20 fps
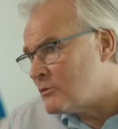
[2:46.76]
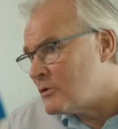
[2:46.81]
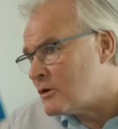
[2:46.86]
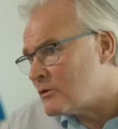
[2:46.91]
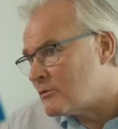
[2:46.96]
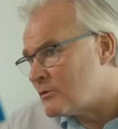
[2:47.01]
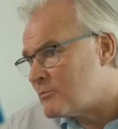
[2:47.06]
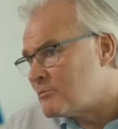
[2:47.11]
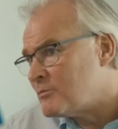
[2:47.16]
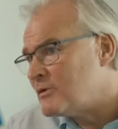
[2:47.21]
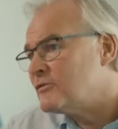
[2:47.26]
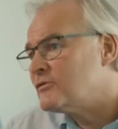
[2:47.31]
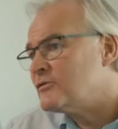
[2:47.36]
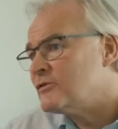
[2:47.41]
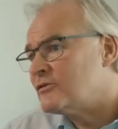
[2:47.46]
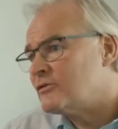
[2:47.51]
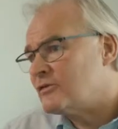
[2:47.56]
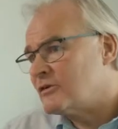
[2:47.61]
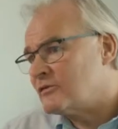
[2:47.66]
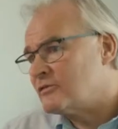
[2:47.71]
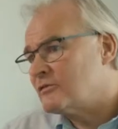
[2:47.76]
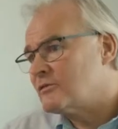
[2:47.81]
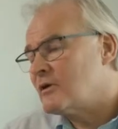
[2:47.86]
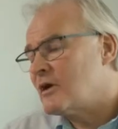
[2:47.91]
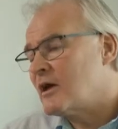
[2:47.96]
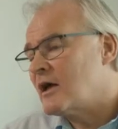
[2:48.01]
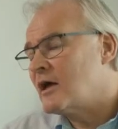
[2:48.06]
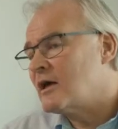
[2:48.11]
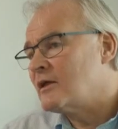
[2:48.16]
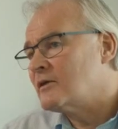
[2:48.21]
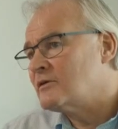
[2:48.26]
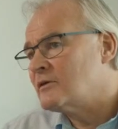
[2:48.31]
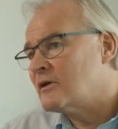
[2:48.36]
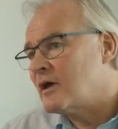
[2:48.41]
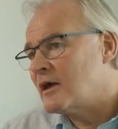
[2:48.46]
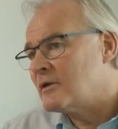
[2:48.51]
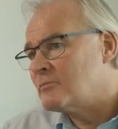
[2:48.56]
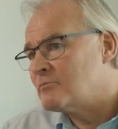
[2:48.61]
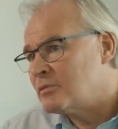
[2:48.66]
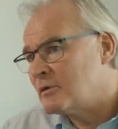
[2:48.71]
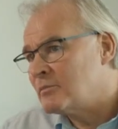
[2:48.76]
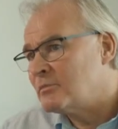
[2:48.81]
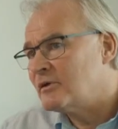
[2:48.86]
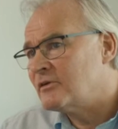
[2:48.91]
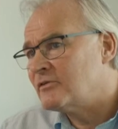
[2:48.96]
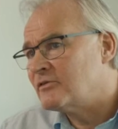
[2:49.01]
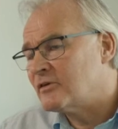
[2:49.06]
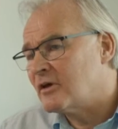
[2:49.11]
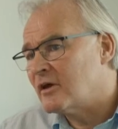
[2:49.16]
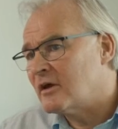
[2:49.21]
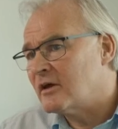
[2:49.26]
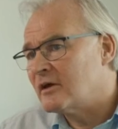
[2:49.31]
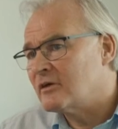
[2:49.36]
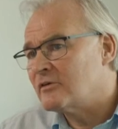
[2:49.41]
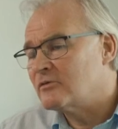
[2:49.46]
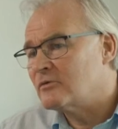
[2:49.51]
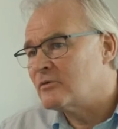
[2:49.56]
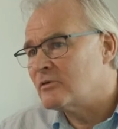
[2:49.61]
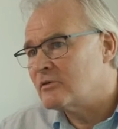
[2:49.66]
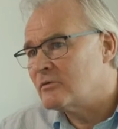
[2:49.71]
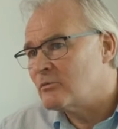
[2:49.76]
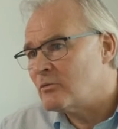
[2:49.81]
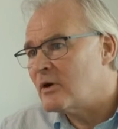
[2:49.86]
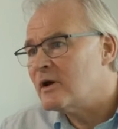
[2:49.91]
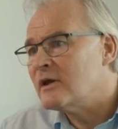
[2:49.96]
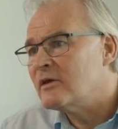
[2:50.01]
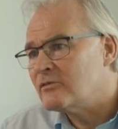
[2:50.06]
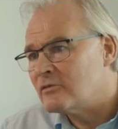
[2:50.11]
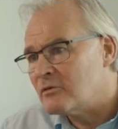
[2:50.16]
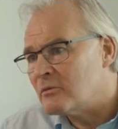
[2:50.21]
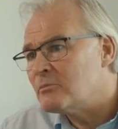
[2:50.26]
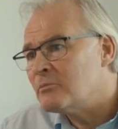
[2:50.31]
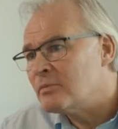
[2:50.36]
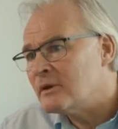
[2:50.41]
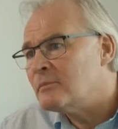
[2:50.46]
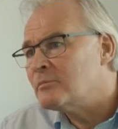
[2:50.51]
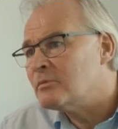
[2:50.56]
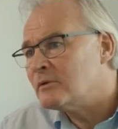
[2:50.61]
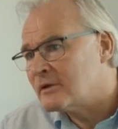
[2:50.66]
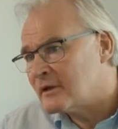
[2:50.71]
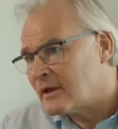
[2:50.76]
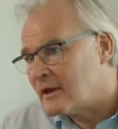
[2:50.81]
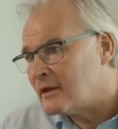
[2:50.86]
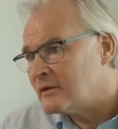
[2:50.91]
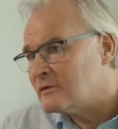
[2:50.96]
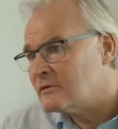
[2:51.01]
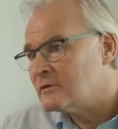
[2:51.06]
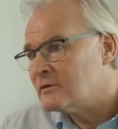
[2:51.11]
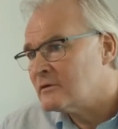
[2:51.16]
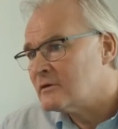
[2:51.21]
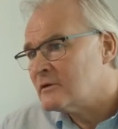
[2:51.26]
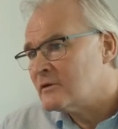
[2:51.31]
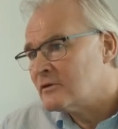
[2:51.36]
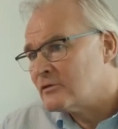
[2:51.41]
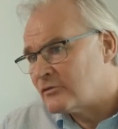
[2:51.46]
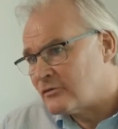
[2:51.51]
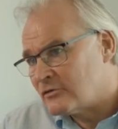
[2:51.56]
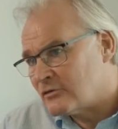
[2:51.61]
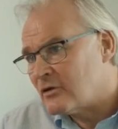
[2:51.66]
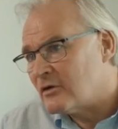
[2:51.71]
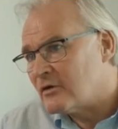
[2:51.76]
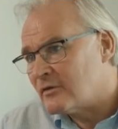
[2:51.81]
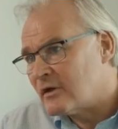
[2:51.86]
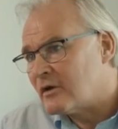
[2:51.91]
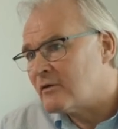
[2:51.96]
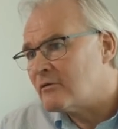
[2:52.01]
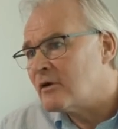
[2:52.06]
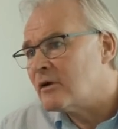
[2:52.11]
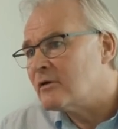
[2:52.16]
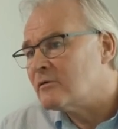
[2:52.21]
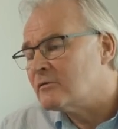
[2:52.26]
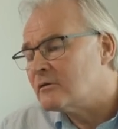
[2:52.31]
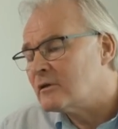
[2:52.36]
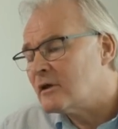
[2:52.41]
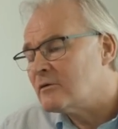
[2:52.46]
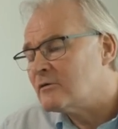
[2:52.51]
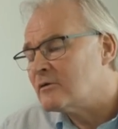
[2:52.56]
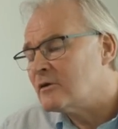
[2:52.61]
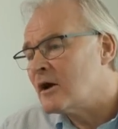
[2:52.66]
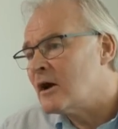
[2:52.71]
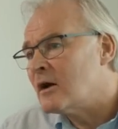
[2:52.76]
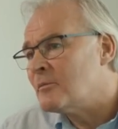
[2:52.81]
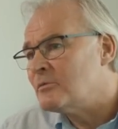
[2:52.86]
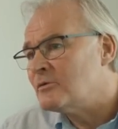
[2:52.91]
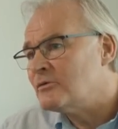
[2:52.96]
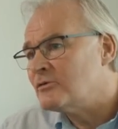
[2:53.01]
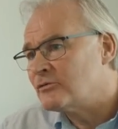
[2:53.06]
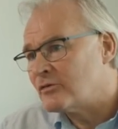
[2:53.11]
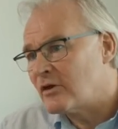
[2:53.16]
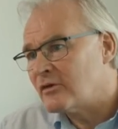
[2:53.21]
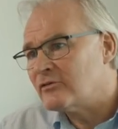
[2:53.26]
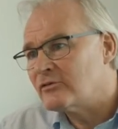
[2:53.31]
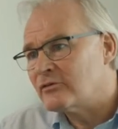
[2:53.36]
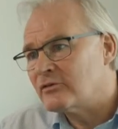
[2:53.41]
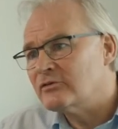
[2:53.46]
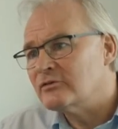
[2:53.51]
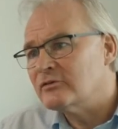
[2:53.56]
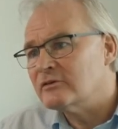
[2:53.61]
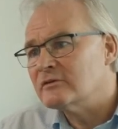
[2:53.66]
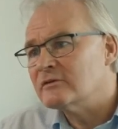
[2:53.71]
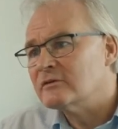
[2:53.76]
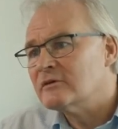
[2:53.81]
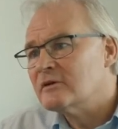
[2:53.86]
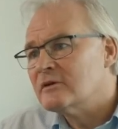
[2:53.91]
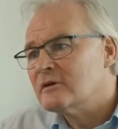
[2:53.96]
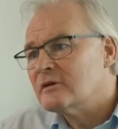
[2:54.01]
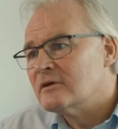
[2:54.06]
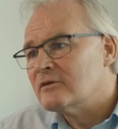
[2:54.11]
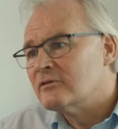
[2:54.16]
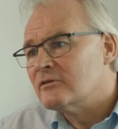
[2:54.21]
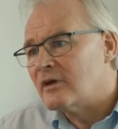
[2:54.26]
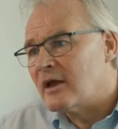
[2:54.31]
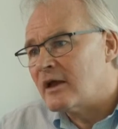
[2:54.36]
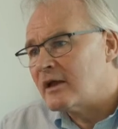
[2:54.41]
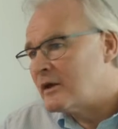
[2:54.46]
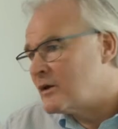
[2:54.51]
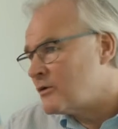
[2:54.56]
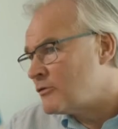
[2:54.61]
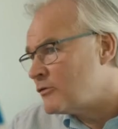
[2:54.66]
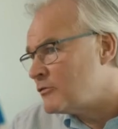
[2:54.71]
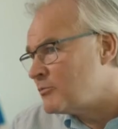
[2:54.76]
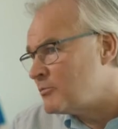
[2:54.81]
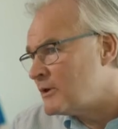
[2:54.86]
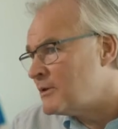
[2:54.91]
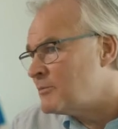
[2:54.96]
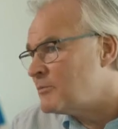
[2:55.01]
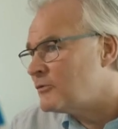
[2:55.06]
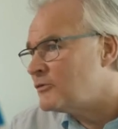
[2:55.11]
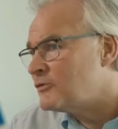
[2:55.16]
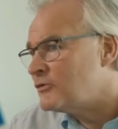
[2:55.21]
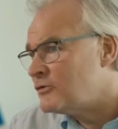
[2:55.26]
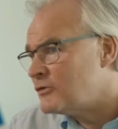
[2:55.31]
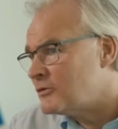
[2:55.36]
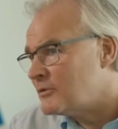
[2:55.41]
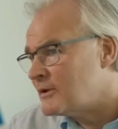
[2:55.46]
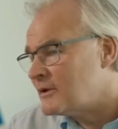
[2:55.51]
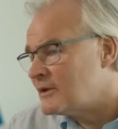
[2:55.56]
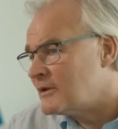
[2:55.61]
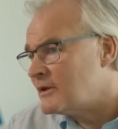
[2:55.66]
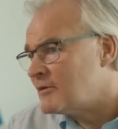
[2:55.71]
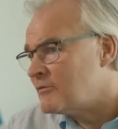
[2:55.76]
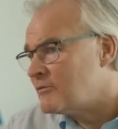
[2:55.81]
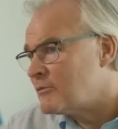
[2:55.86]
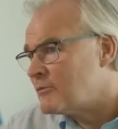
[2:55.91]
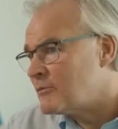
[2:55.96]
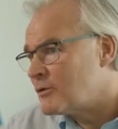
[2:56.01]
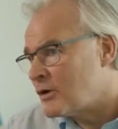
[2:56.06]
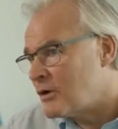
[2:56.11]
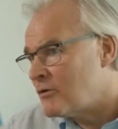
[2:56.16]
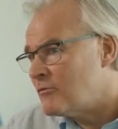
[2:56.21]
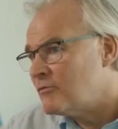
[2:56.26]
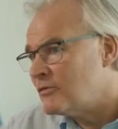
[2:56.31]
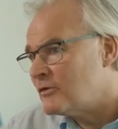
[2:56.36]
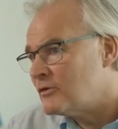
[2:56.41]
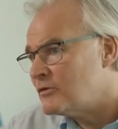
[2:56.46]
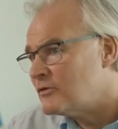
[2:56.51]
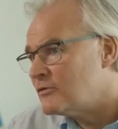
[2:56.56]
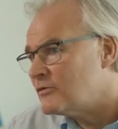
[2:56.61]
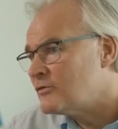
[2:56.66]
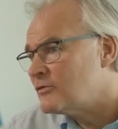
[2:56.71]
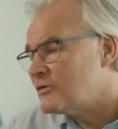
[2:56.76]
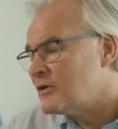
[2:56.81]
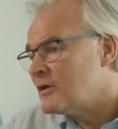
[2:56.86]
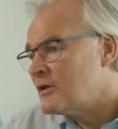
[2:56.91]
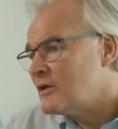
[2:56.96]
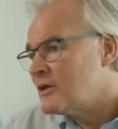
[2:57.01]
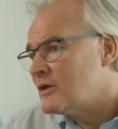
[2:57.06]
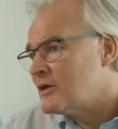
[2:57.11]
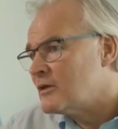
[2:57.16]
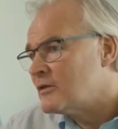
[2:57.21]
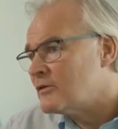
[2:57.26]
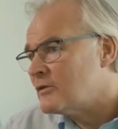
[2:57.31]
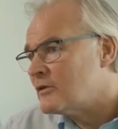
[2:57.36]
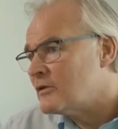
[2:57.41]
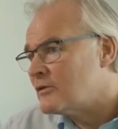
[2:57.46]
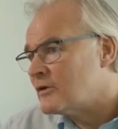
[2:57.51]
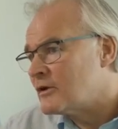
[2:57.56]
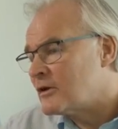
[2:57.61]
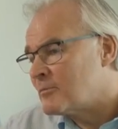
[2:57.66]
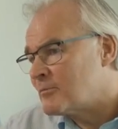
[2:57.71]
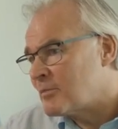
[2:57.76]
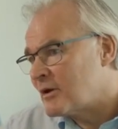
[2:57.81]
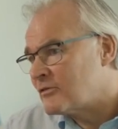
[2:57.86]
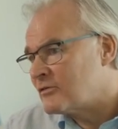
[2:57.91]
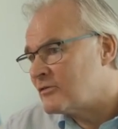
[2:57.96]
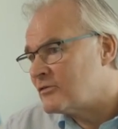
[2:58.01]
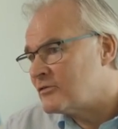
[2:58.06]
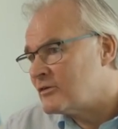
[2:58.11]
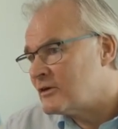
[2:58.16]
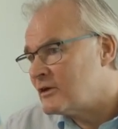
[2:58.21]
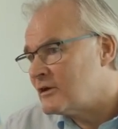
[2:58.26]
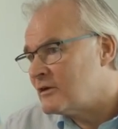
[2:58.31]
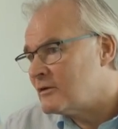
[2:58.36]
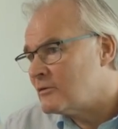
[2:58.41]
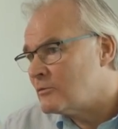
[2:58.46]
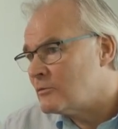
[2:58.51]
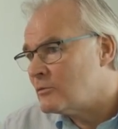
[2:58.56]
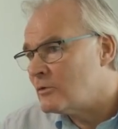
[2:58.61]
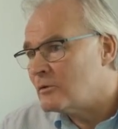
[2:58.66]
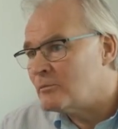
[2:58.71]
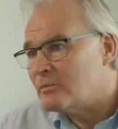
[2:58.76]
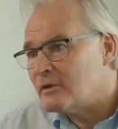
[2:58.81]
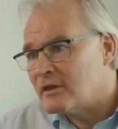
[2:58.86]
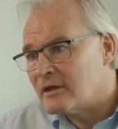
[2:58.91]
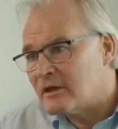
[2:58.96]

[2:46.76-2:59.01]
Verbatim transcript: work with businesses and, and publicise ways that people can start their own low carbon transition to encourage people to do it and give them the confidence that the capacity will be